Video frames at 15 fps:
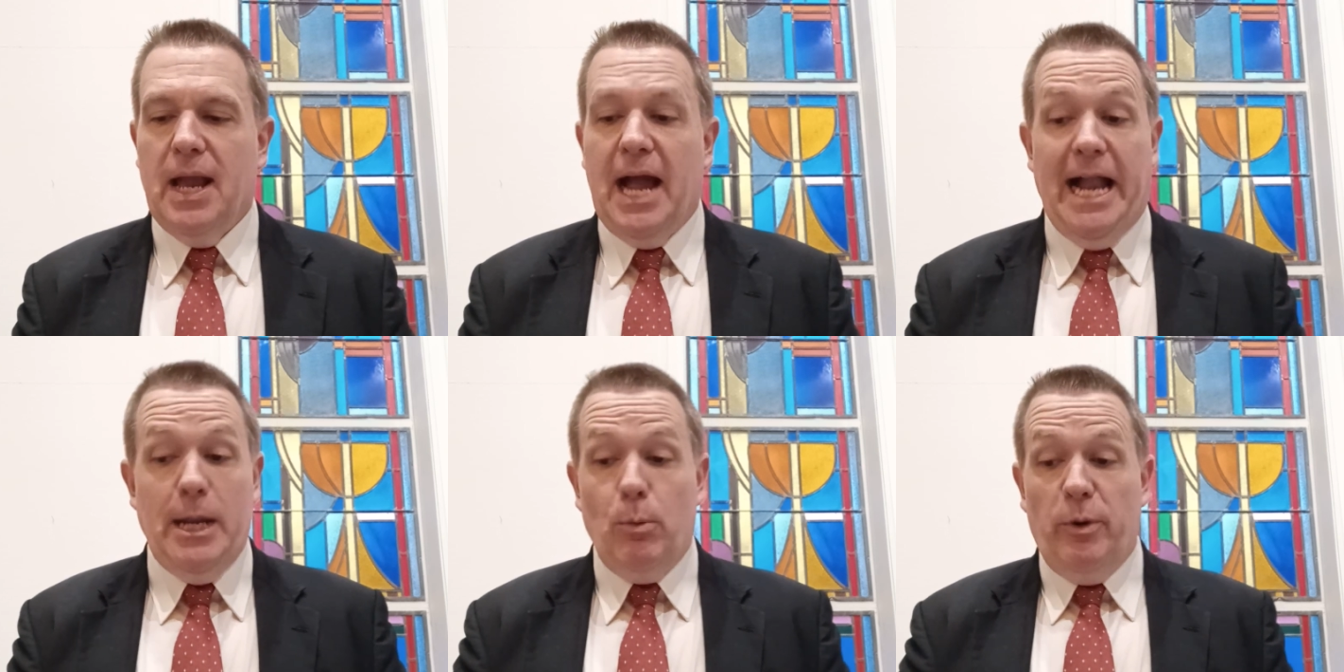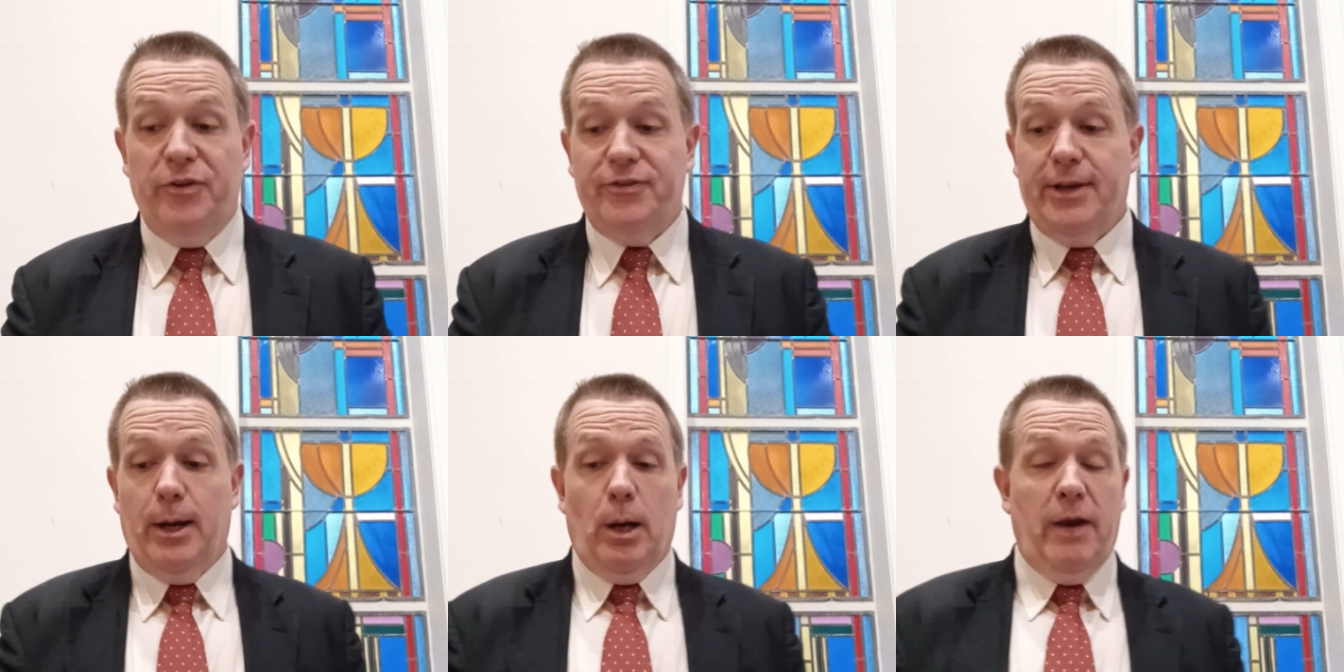And it
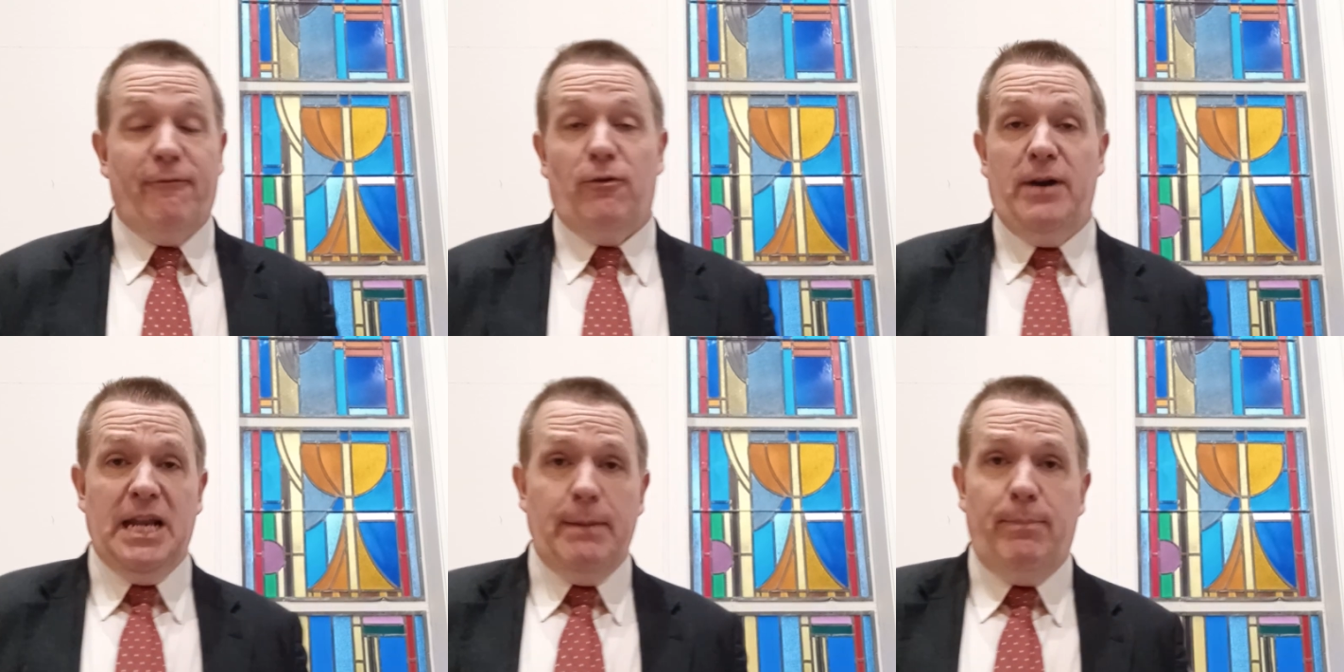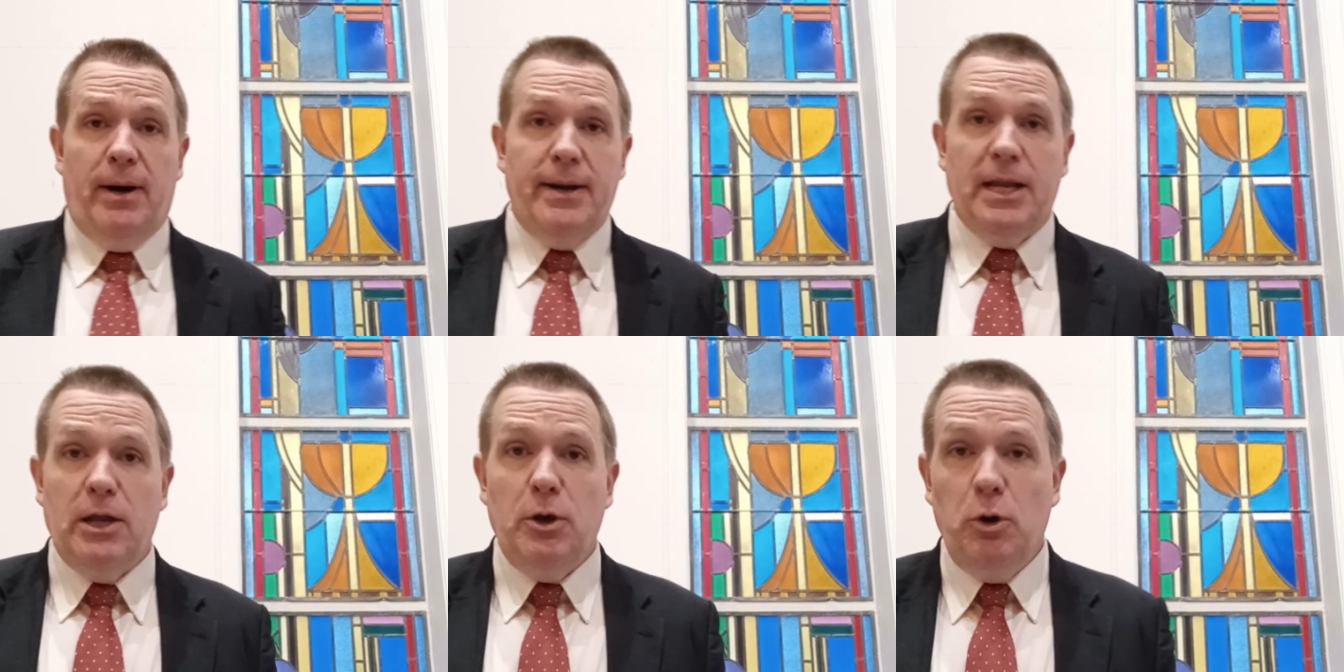was scary for
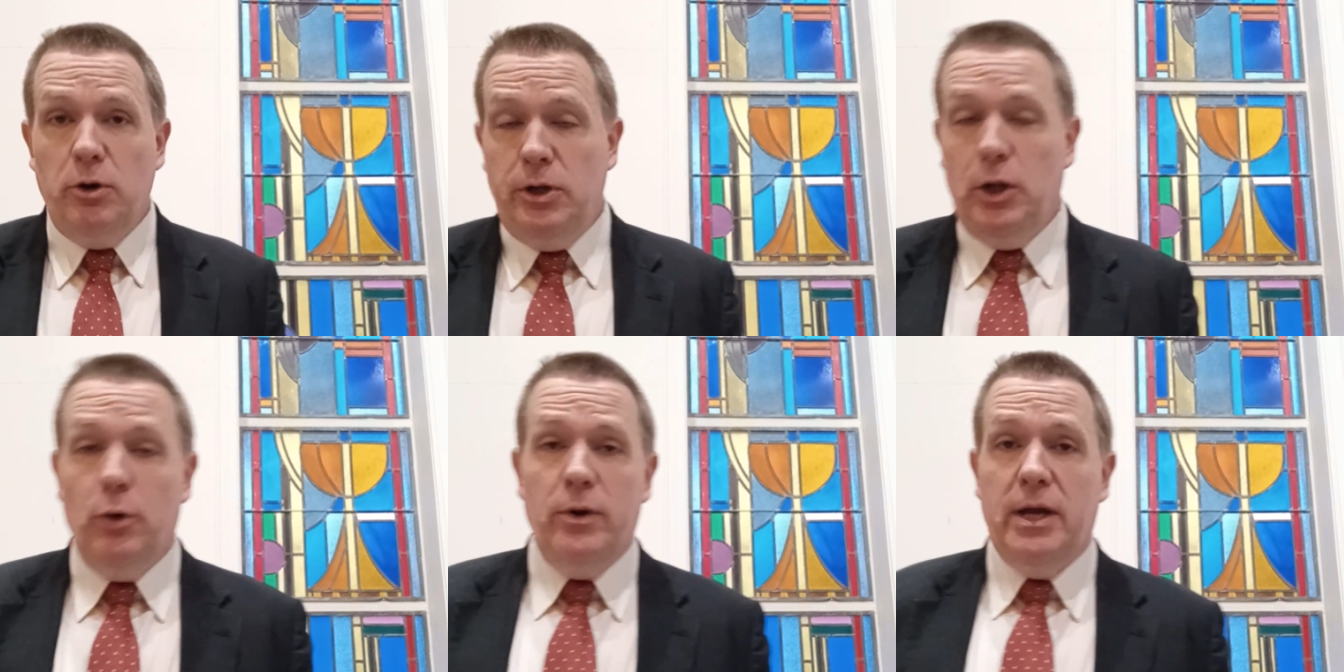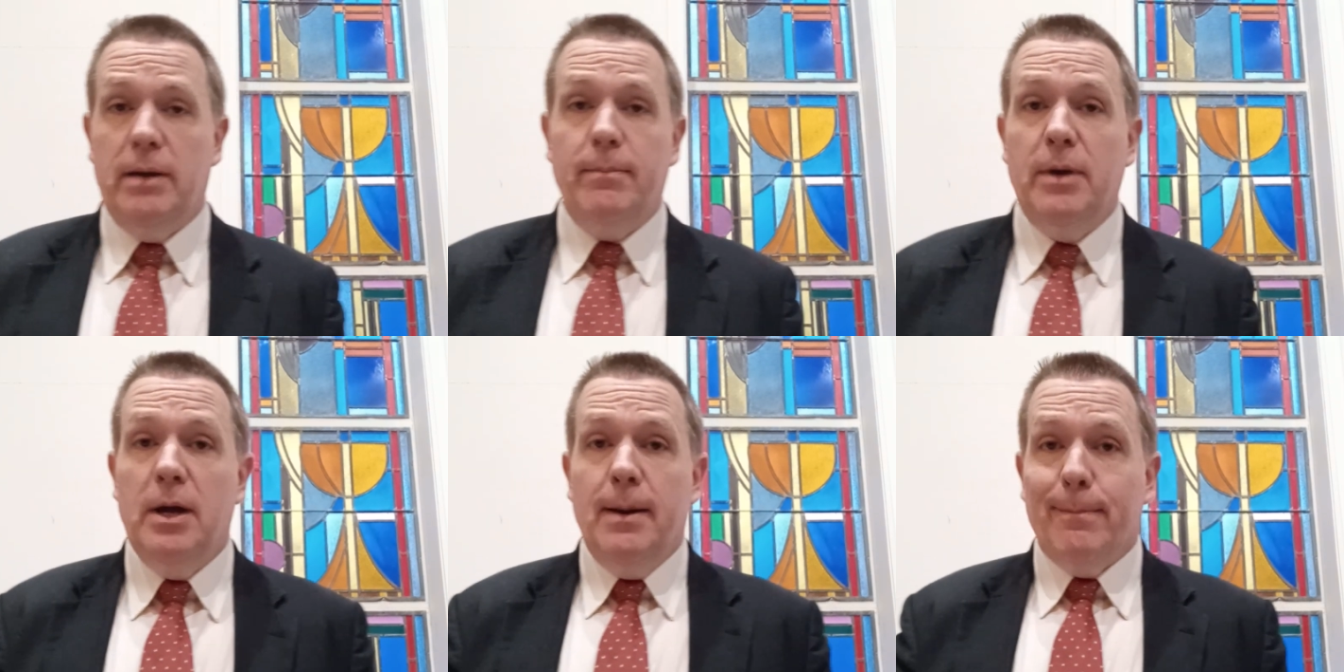anybody who knew
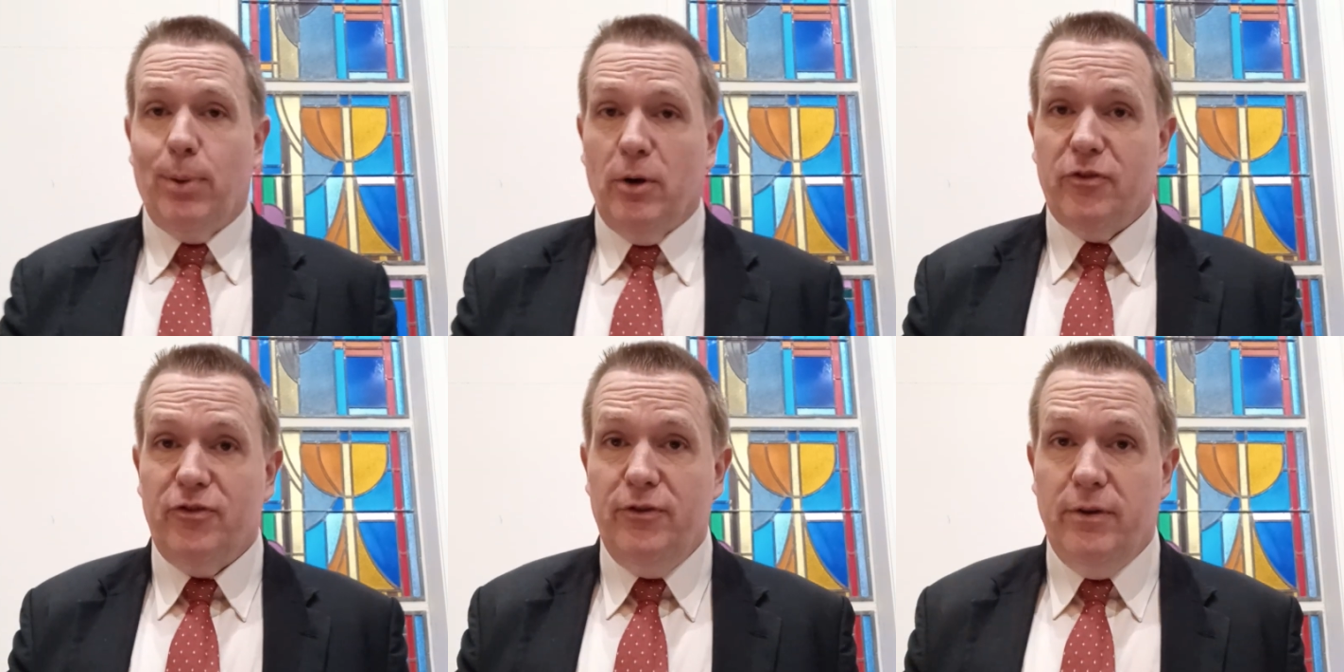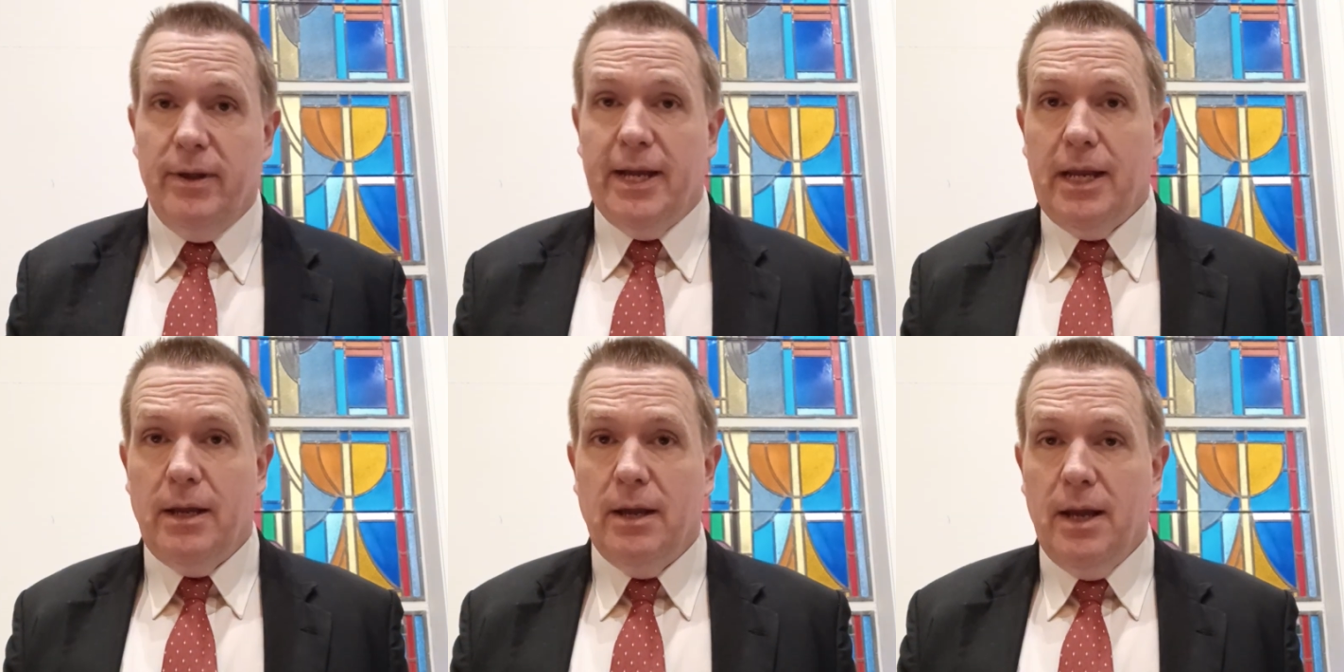him
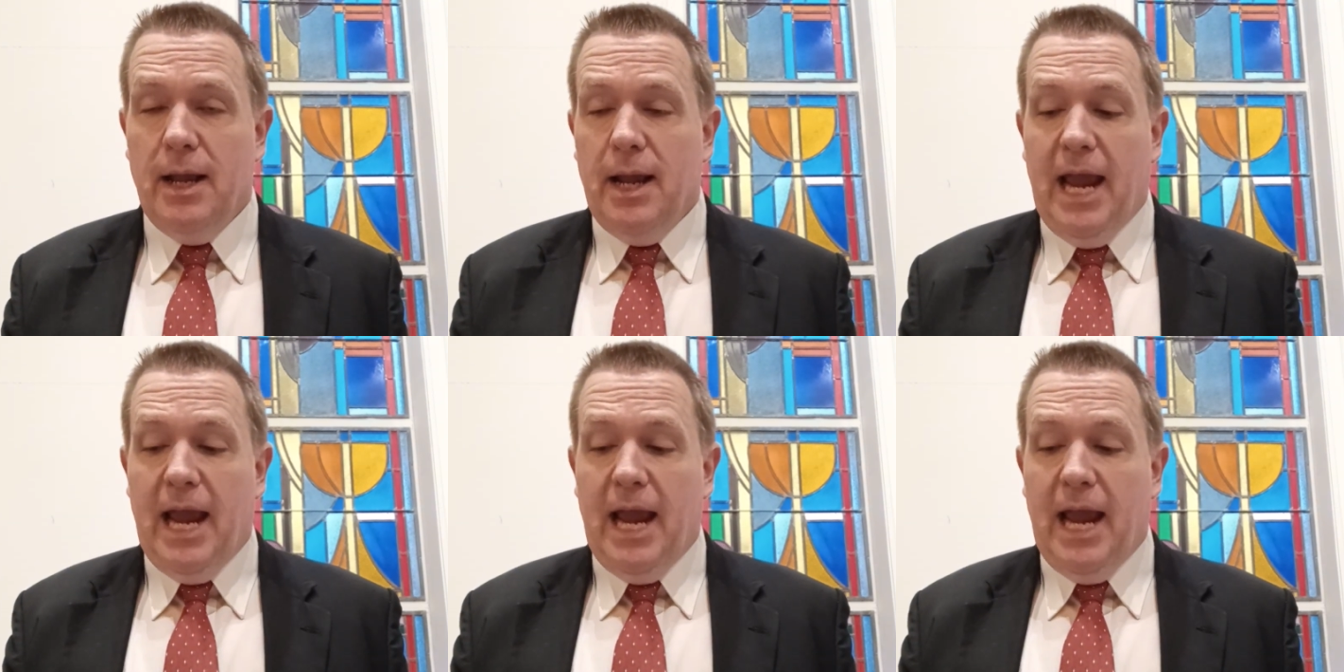personally,